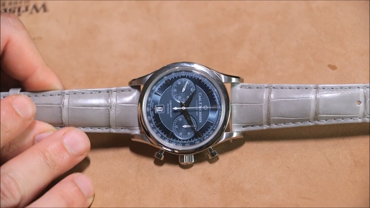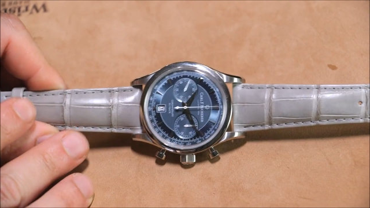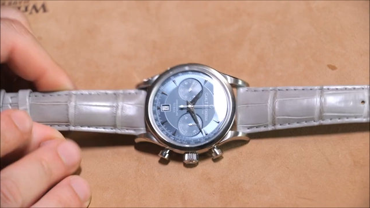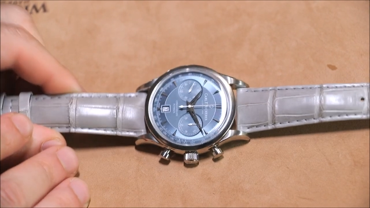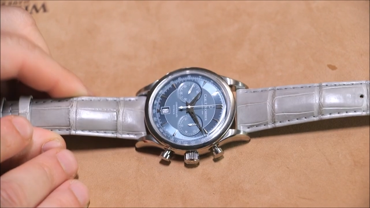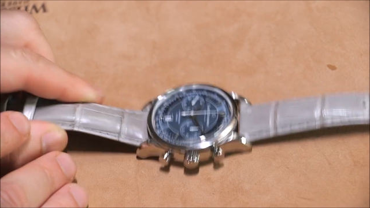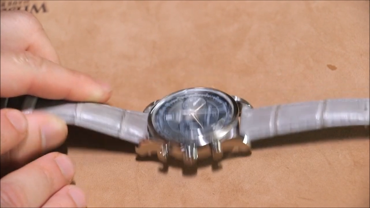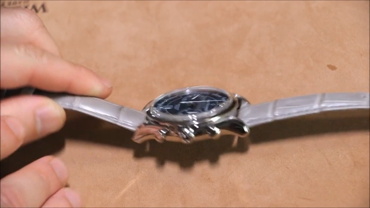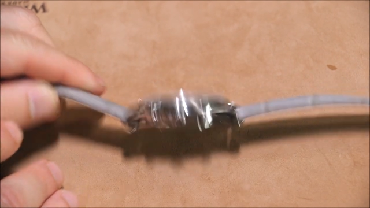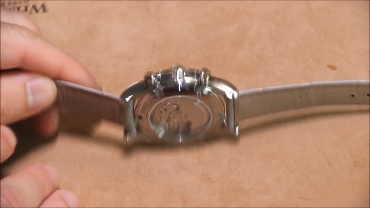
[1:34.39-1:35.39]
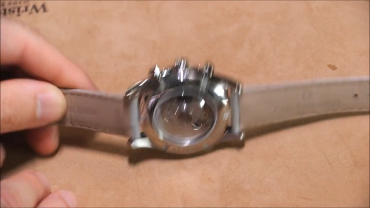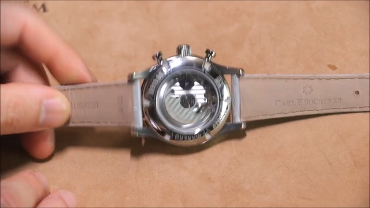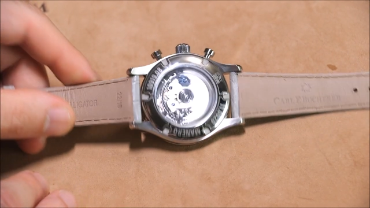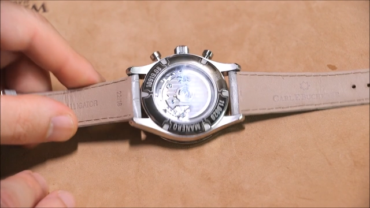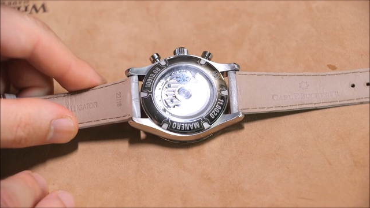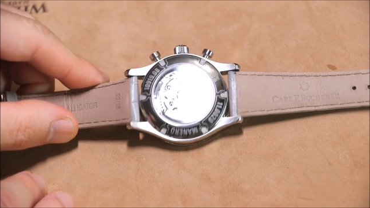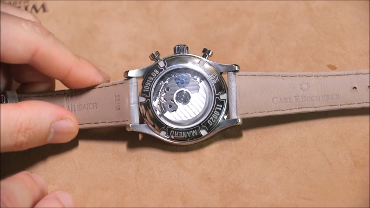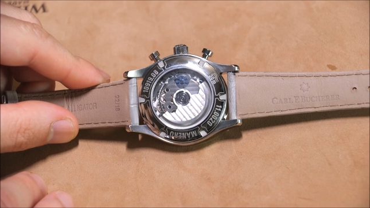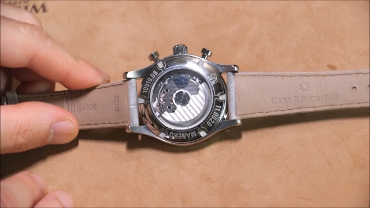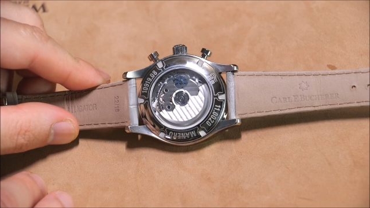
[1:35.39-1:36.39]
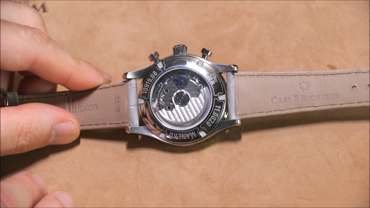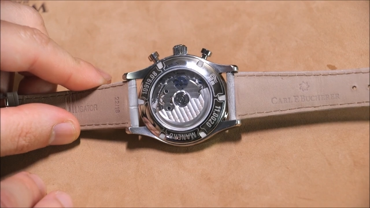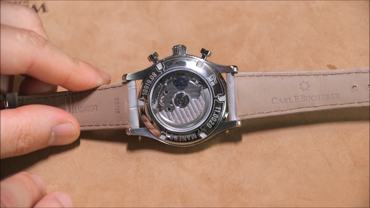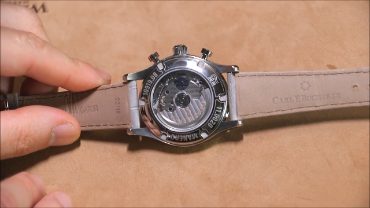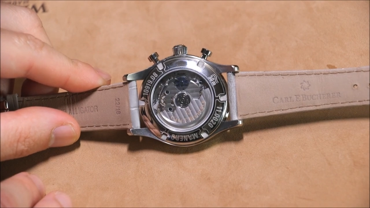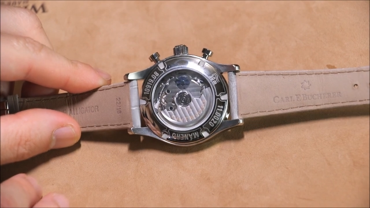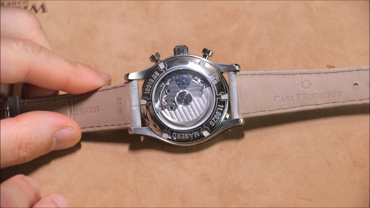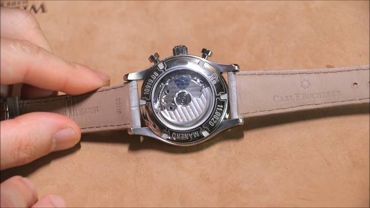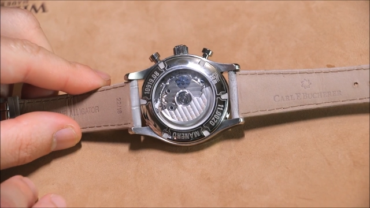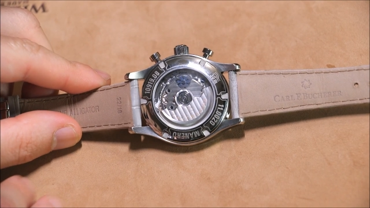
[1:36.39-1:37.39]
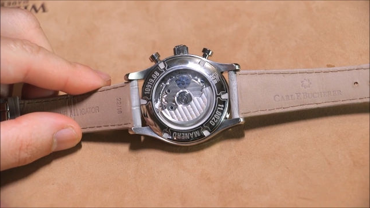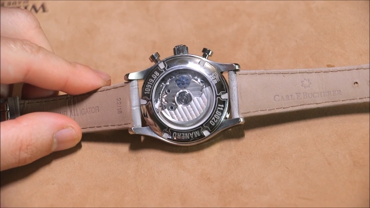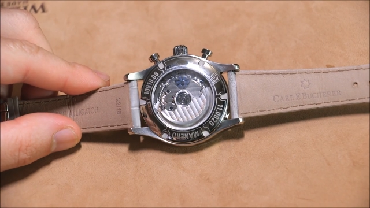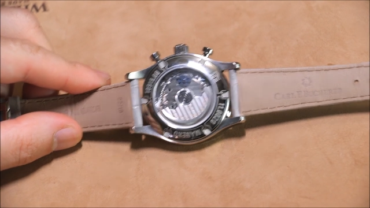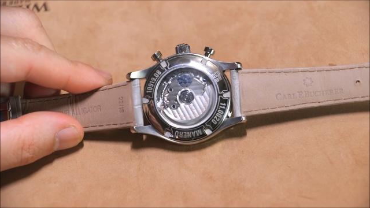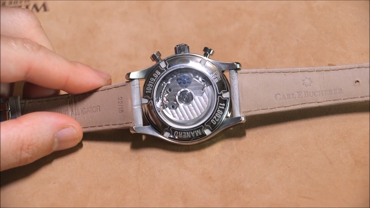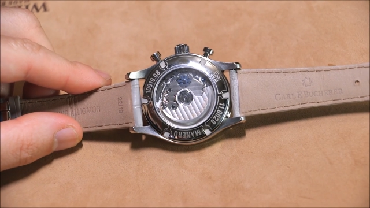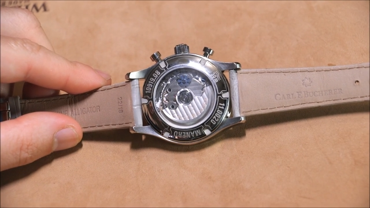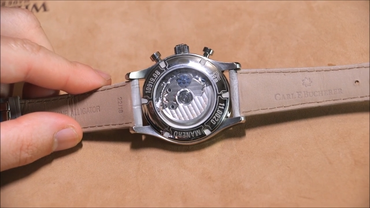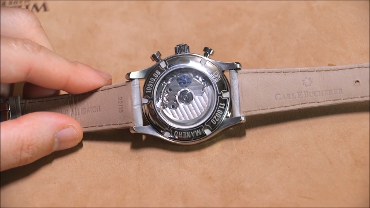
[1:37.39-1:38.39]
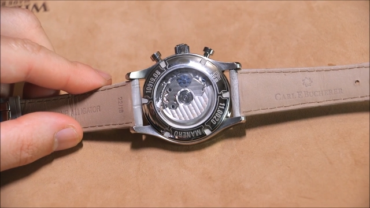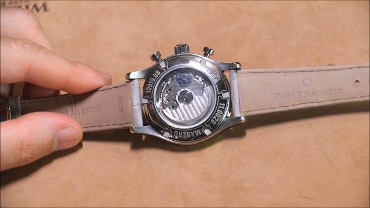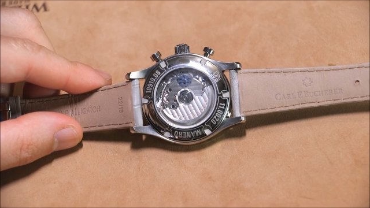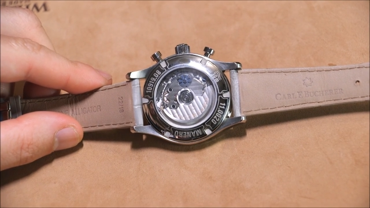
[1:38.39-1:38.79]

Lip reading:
Nobody's mouth can be seen.